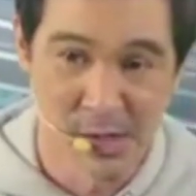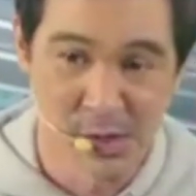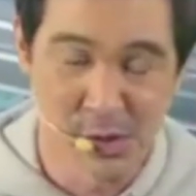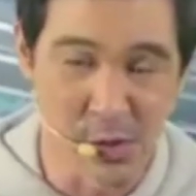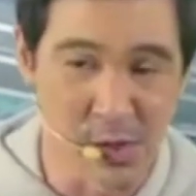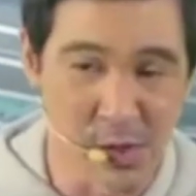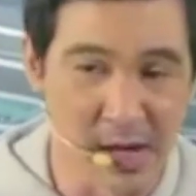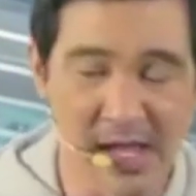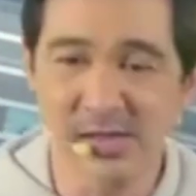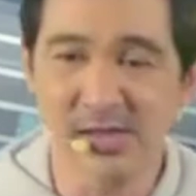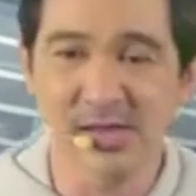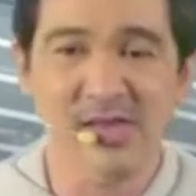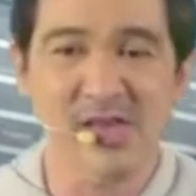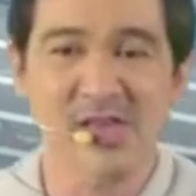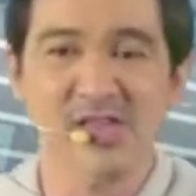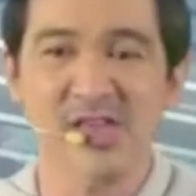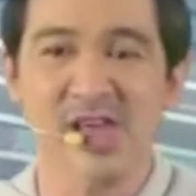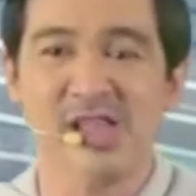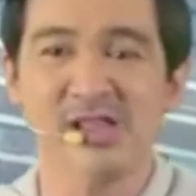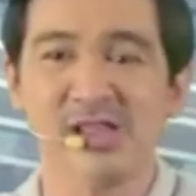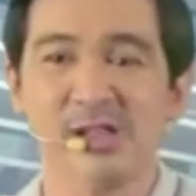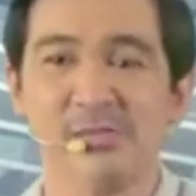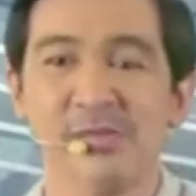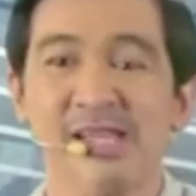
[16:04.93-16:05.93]
So, ladies and
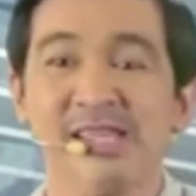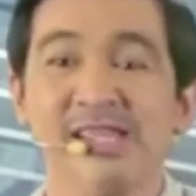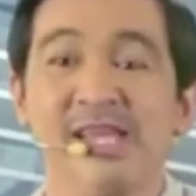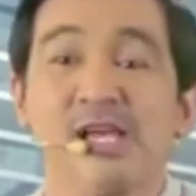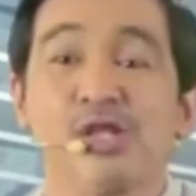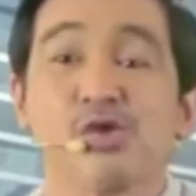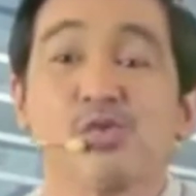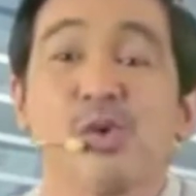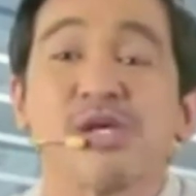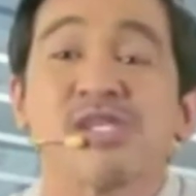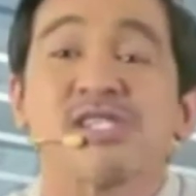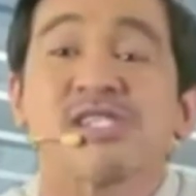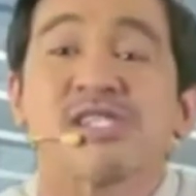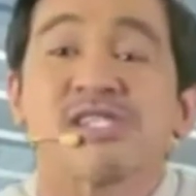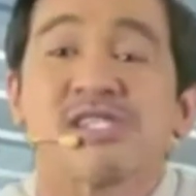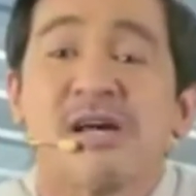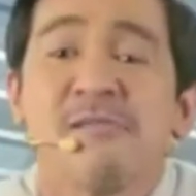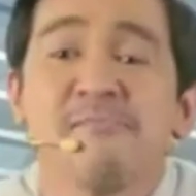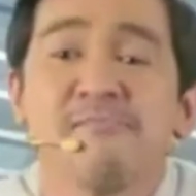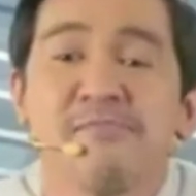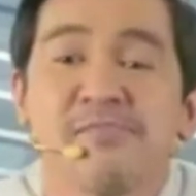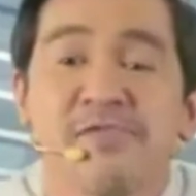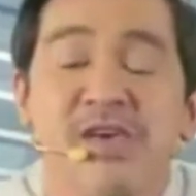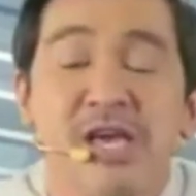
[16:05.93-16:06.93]
gentlemen, it was
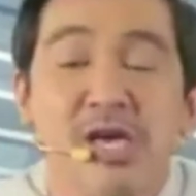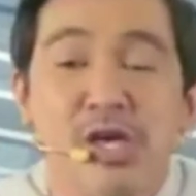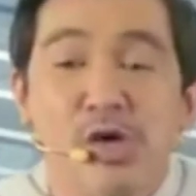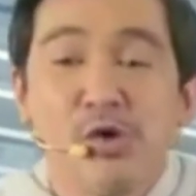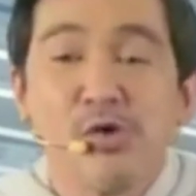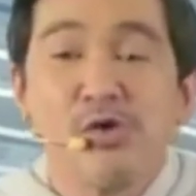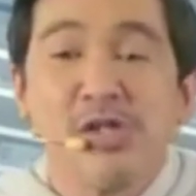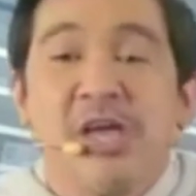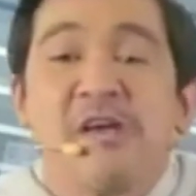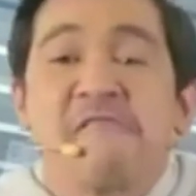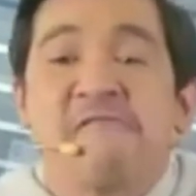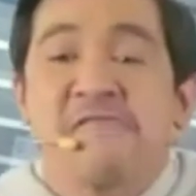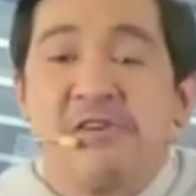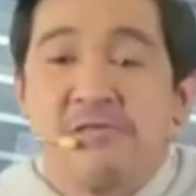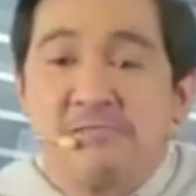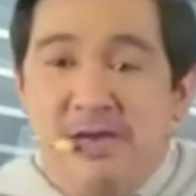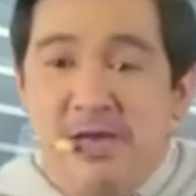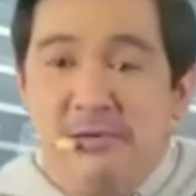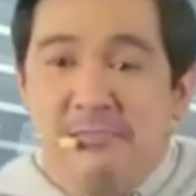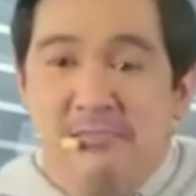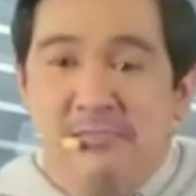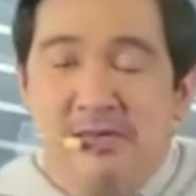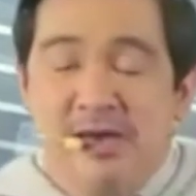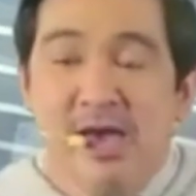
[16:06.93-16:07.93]
something unique from
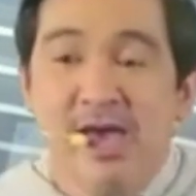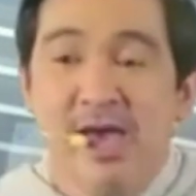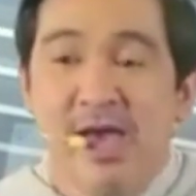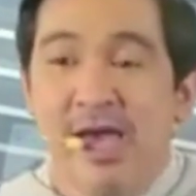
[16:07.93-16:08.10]
him.